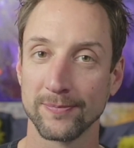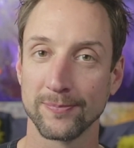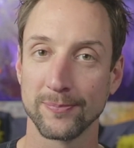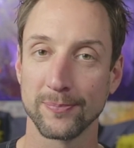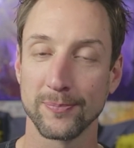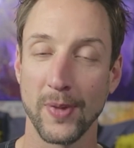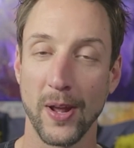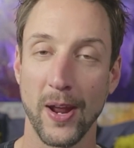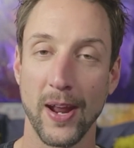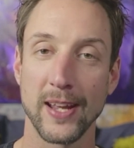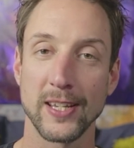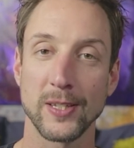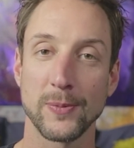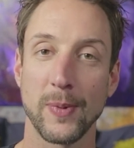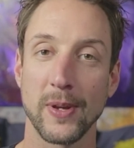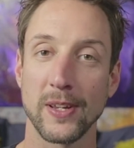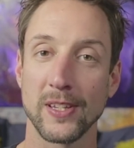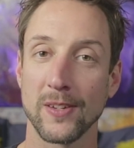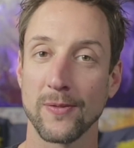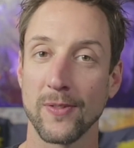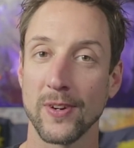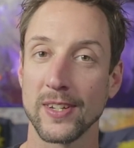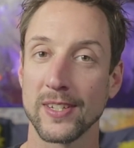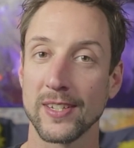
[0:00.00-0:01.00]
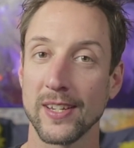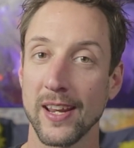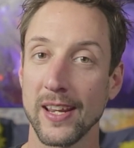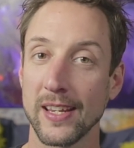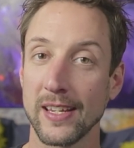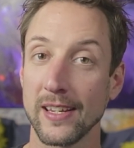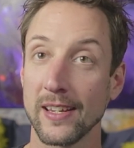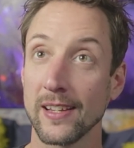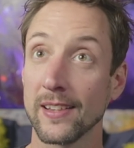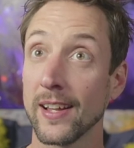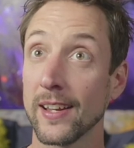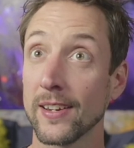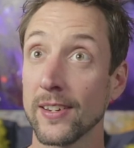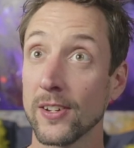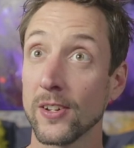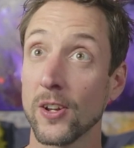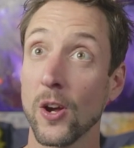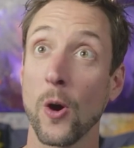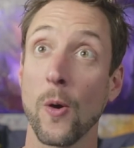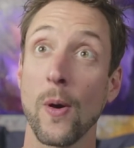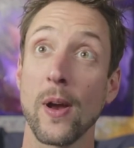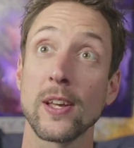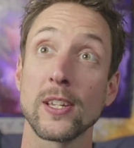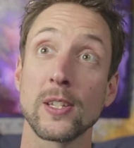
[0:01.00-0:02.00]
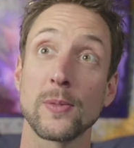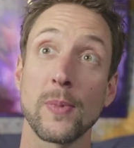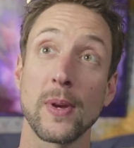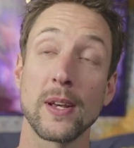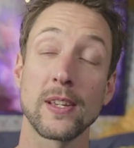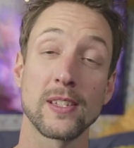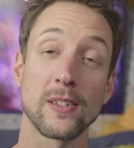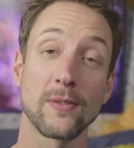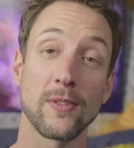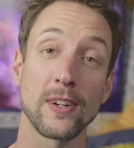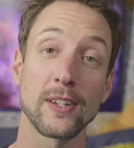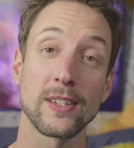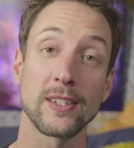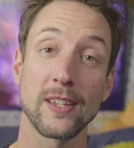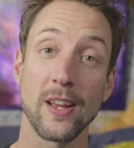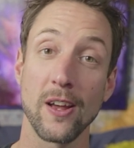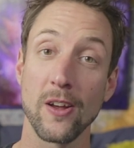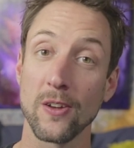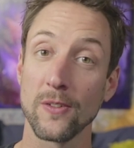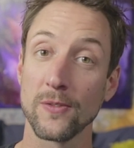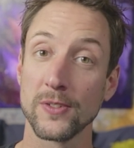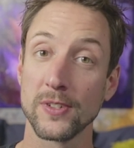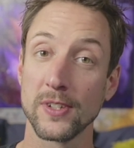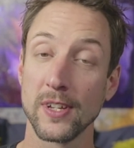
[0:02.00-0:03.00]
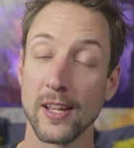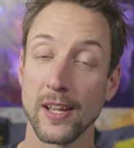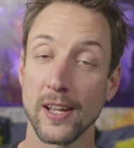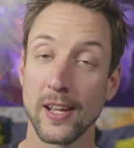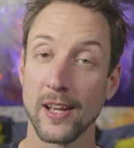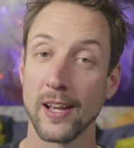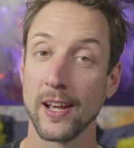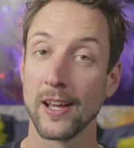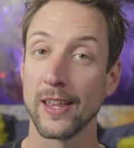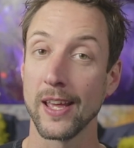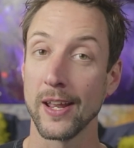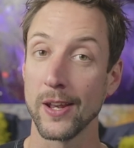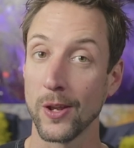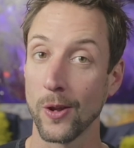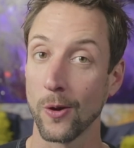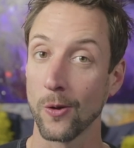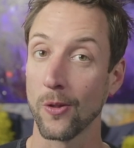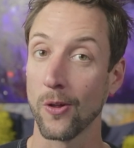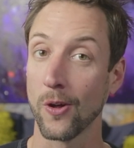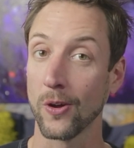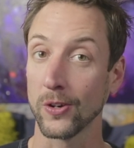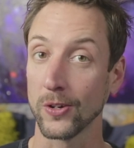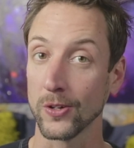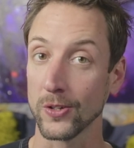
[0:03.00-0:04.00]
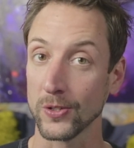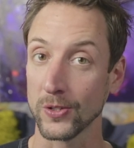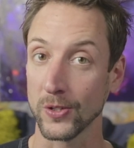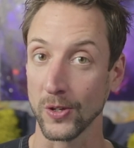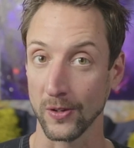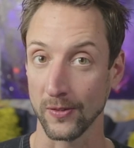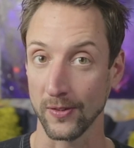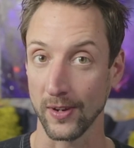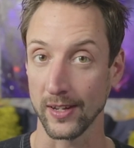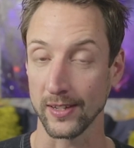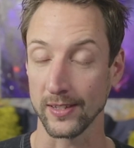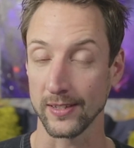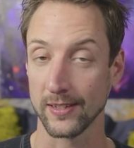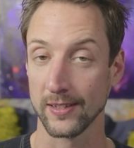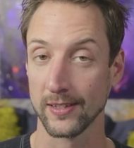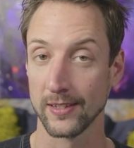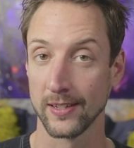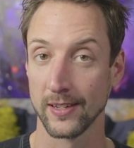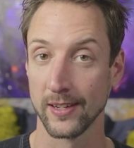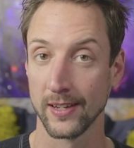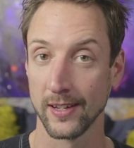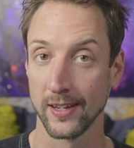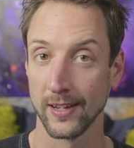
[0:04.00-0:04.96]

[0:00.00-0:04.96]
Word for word: aspects of our psyche, letting go aspects of ourselves that no longer serve us.